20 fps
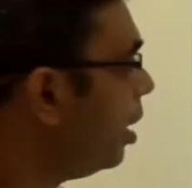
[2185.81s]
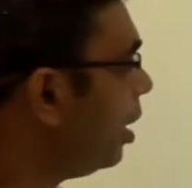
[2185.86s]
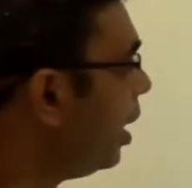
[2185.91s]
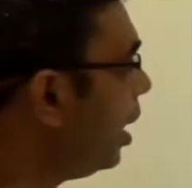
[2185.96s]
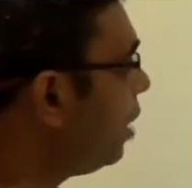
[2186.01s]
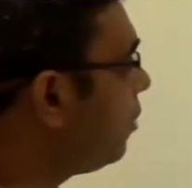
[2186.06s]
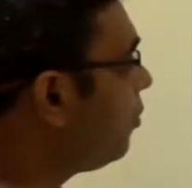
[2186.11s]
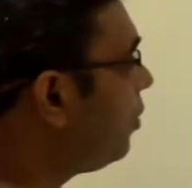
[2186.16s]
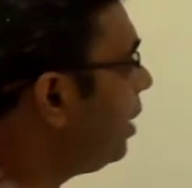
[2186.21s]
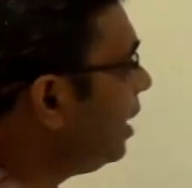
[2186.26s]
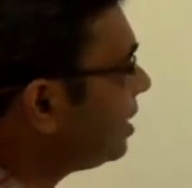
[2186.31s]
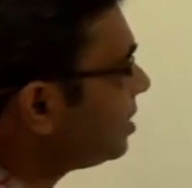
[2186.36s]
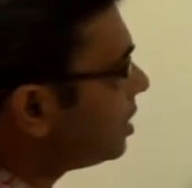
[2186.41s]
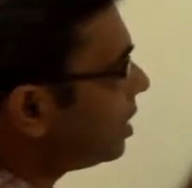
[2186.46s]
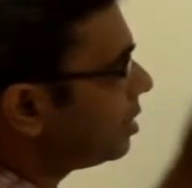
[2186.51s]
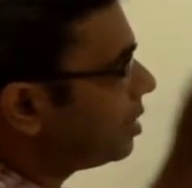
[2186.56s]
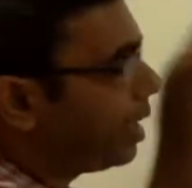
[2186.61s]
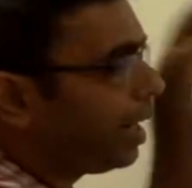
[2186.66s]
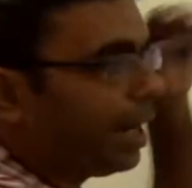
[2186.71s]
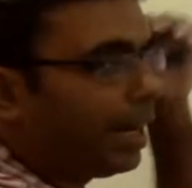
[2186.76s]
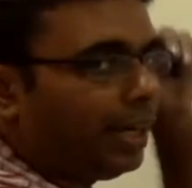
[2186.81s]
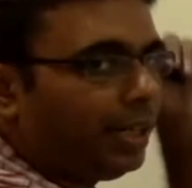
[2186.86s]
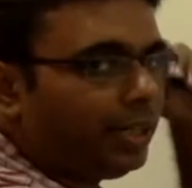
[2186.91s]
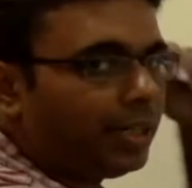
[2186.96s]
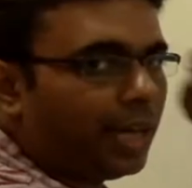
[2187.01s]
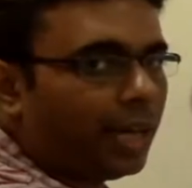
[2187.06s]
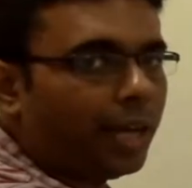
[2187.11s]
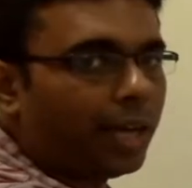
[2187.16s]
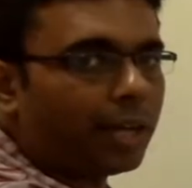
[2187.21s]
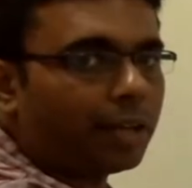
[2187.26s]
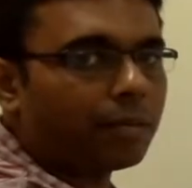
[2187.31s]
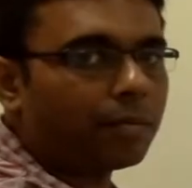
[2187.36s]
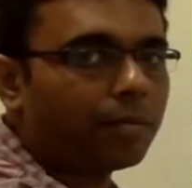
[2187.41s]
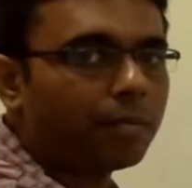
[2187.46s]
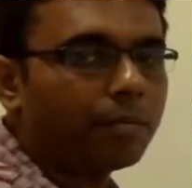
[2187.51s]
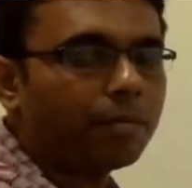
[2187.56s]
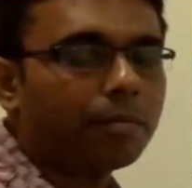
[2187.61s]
It feels that the entire